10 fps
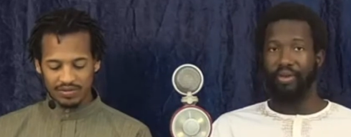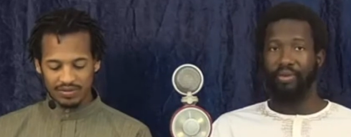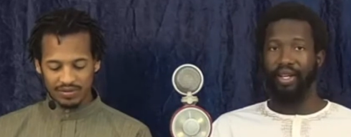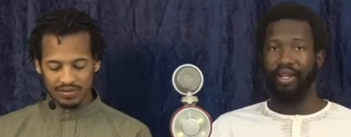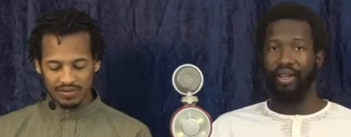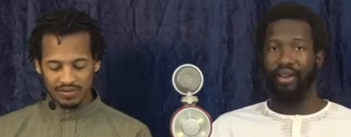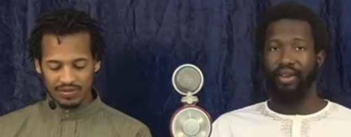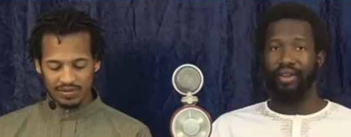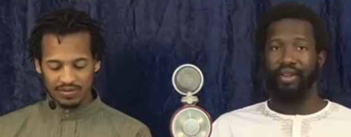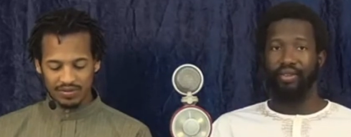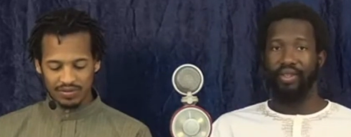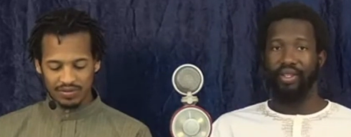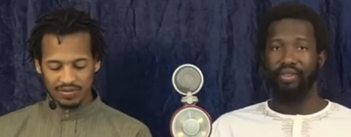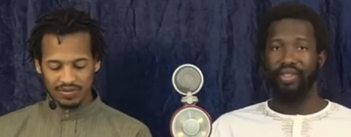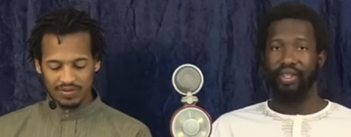Speaker 1: the law of the
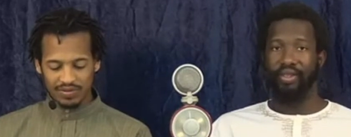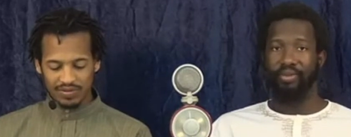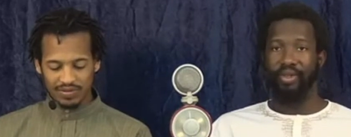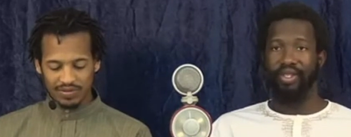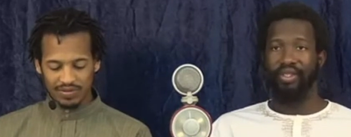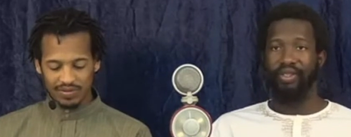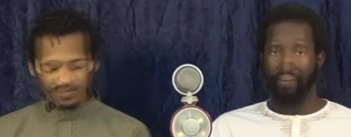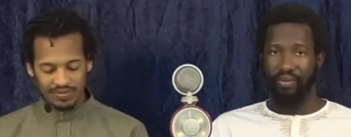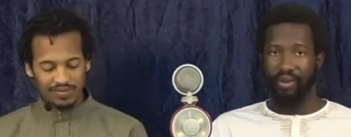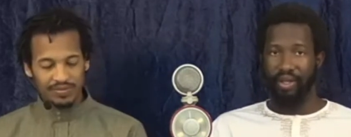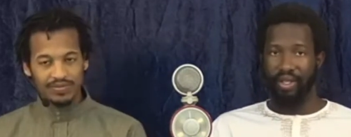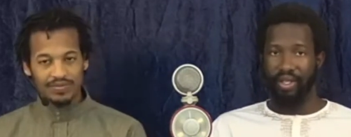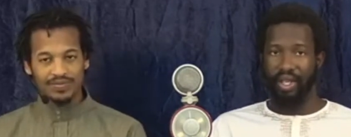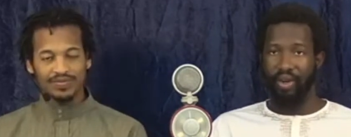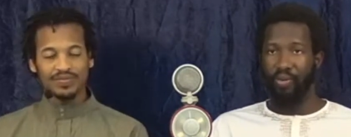Levitical priesthood. So
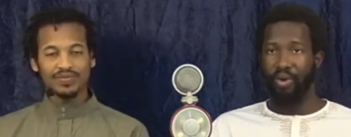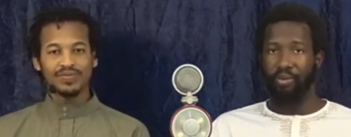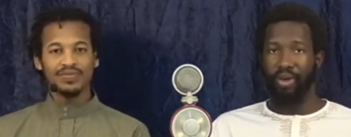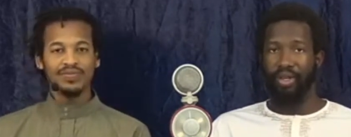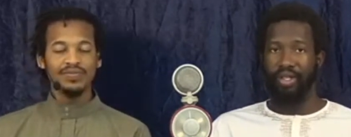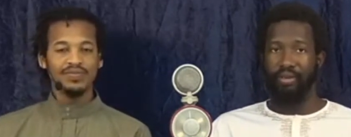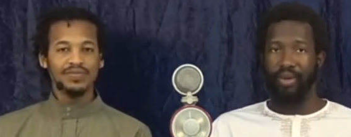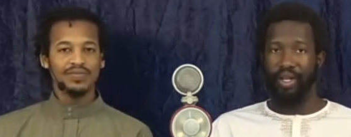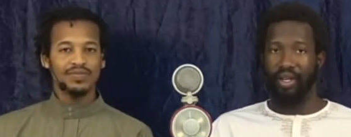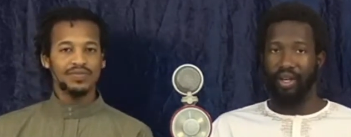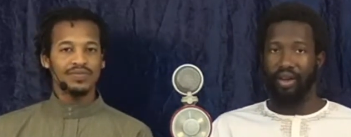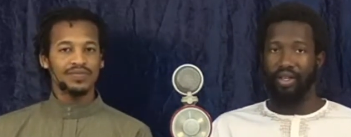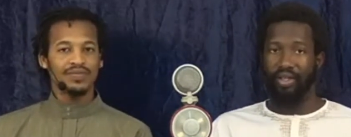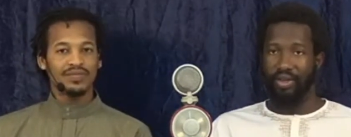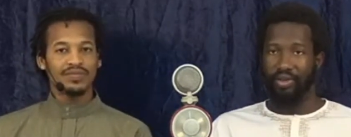understand that when Paul is talking about the law in
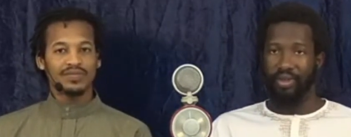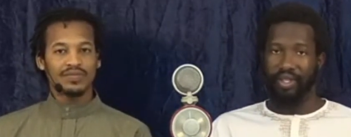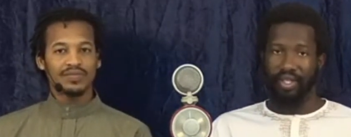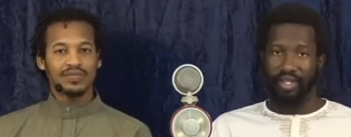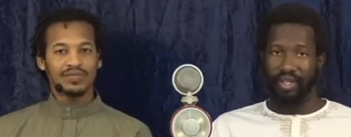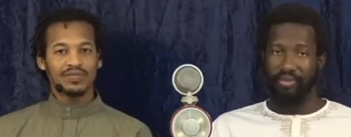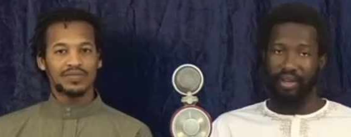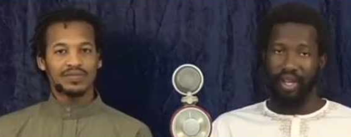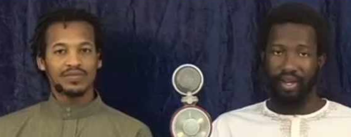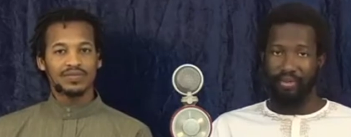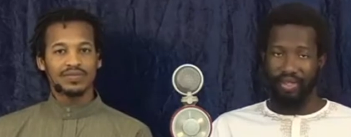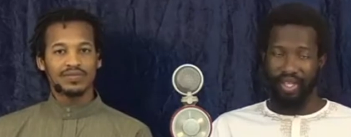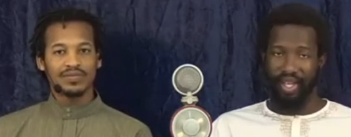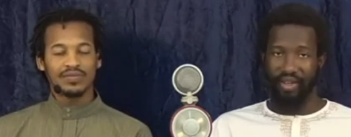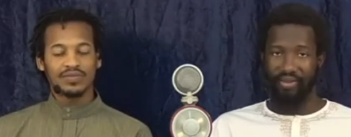certain places, he's talking about animal
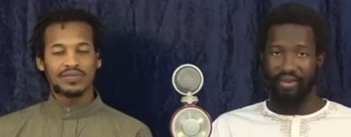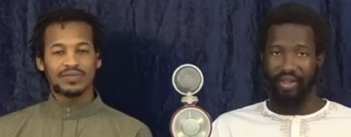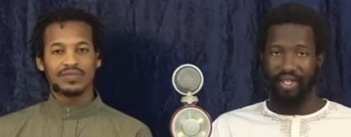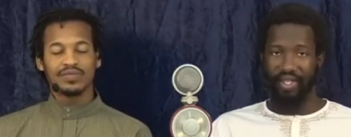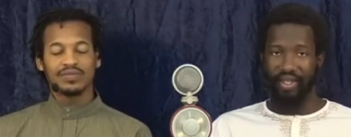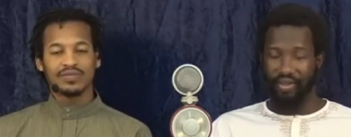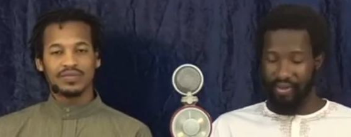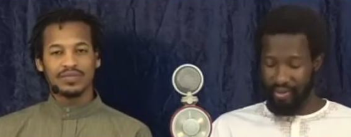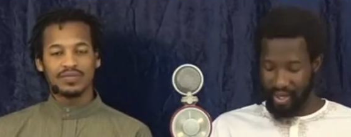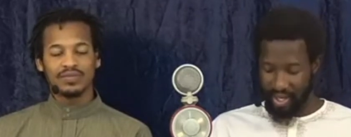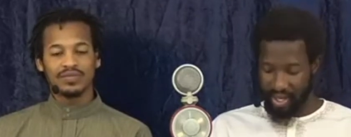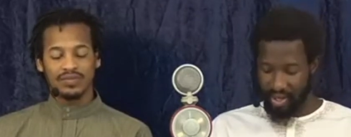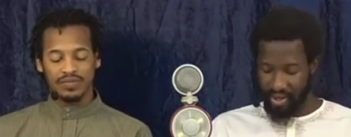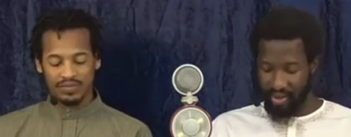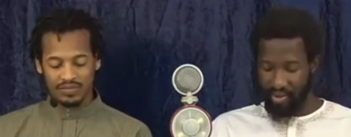sacrifice. Okay?
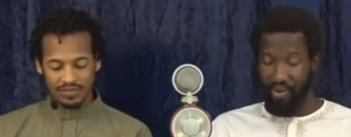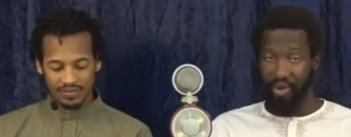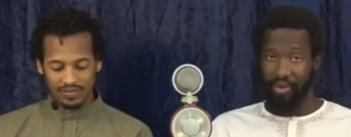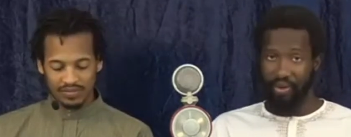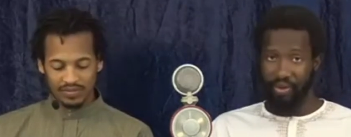And we know the